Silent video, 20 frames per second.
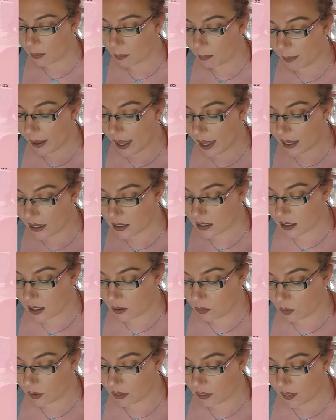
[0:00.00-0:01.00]
But
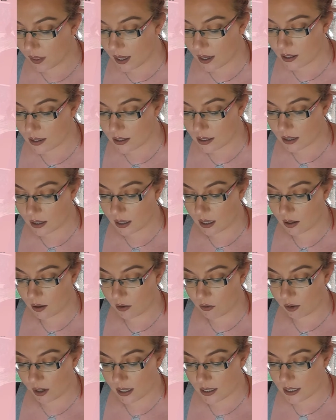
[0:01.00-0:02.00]
with this, the
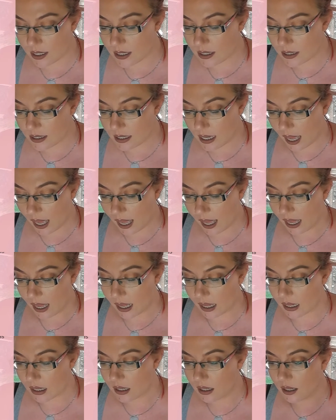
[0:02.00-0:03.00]
resins are